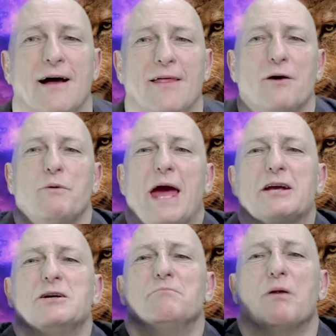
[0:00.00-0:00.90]
that we
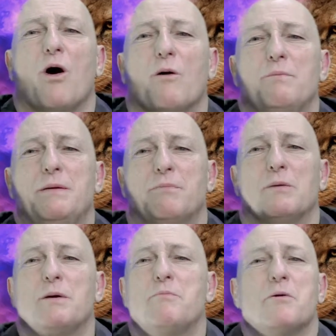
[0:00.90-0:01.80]
actually block people and
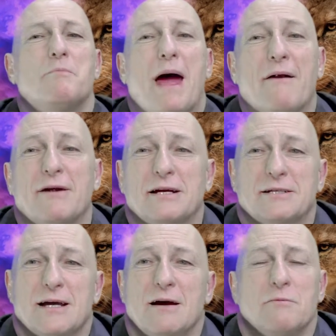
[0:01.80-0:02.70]
we put barriers
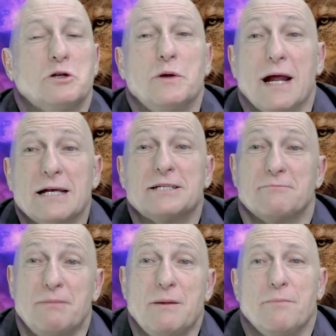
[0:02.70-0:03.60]
between us and
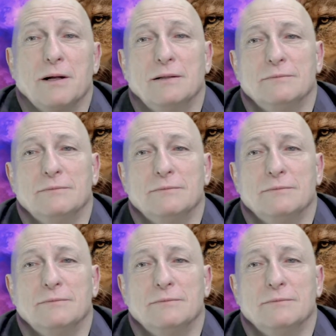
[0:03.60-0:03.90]
people.